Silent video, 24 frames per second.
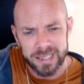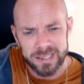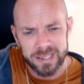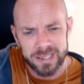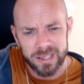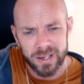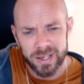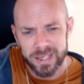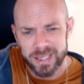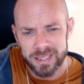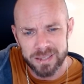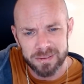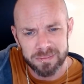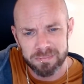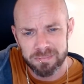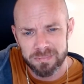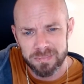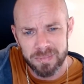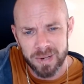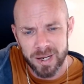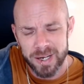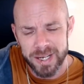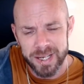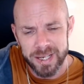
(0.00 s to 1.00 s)
like
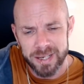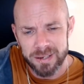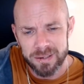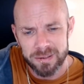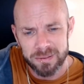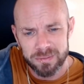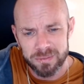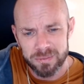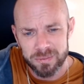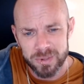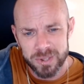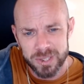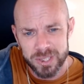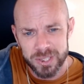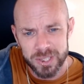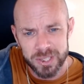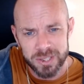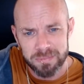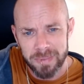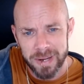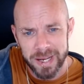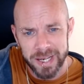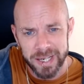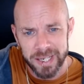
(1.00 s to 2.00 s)
money was
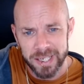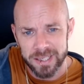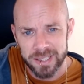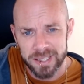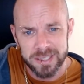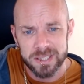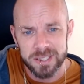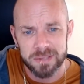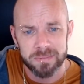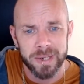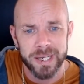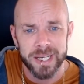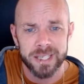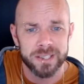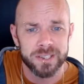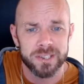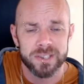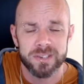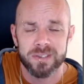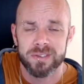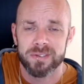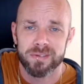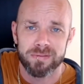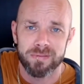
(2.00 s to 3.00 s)
just meaningless to me and
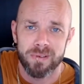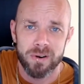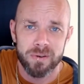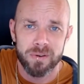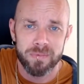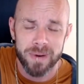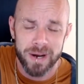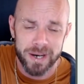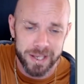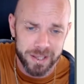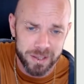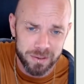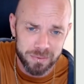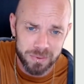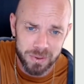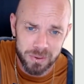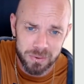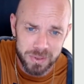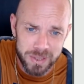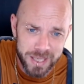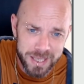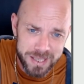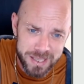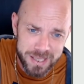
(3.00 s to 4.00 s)
just throw money at the
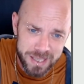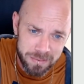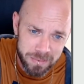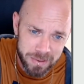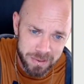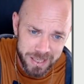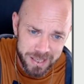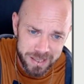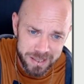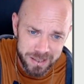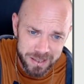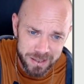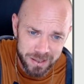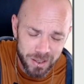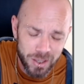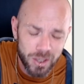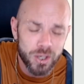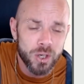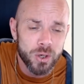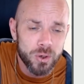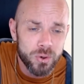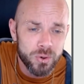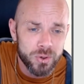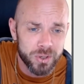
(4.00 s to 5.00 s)
wall to get some of these
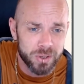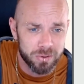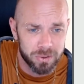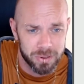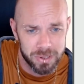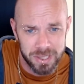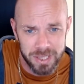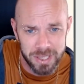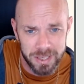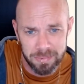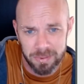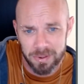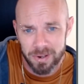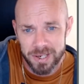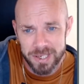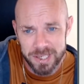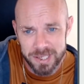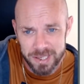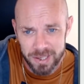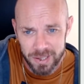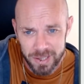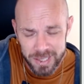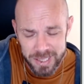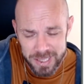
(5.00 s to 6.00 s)
ludicrously
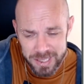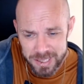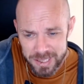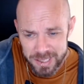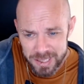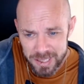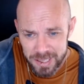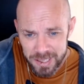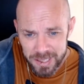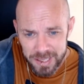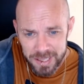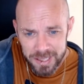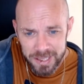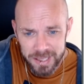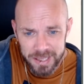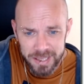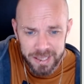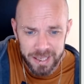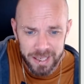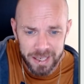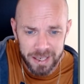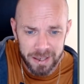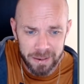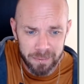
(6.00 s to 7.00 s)
priced dice.
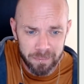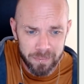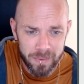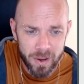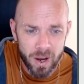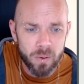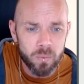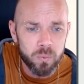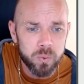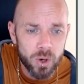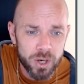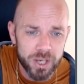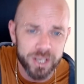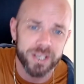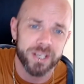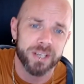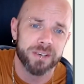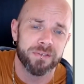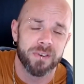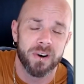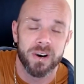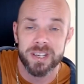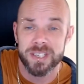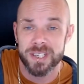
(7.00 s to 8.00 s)
I wouldn't
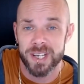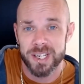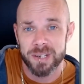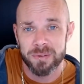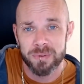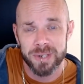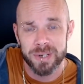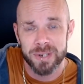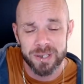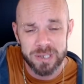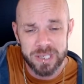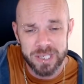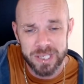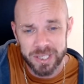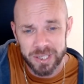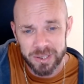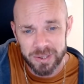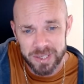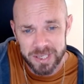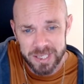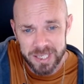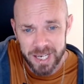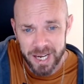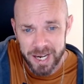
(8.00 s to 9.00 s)
advise anyone else to do
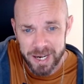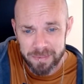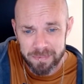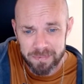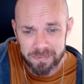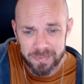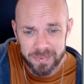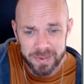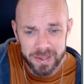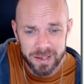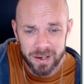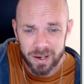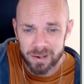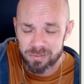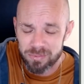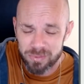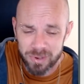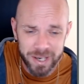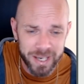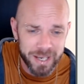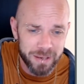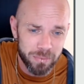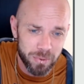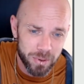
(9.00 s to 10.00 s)
the same. I
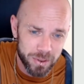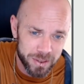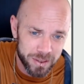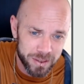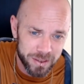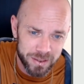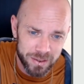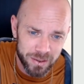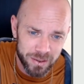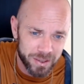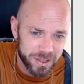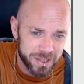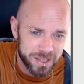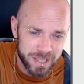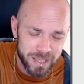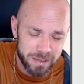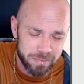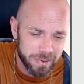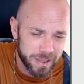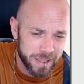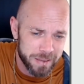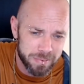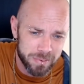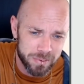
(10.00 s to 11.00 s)
really wouldn't. Honestly,
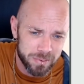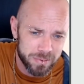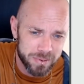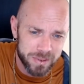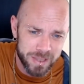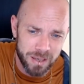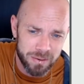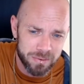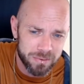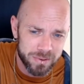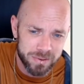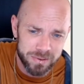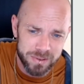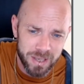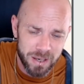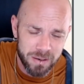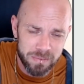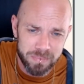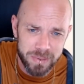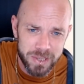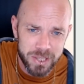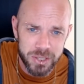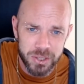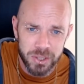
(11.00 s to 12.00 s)
people,
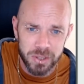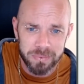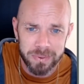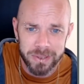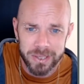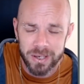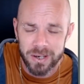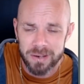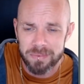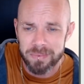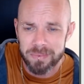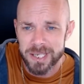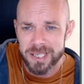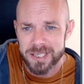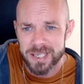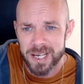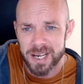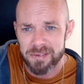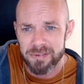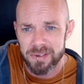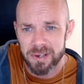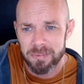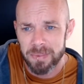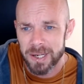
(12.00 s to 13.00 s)
don't be stupid like me.
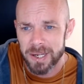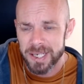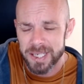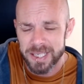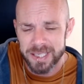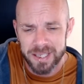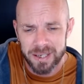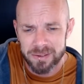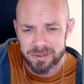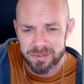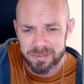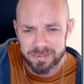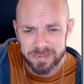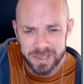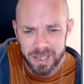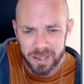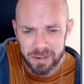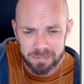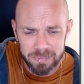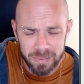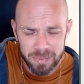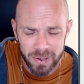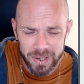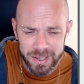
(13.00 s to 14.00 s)
Save your money.
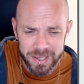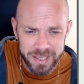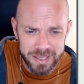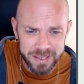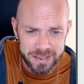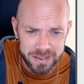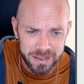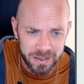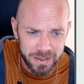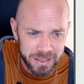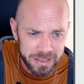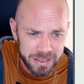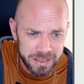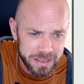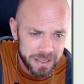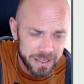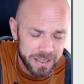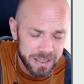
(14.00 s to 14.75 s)
Don't buy these dice.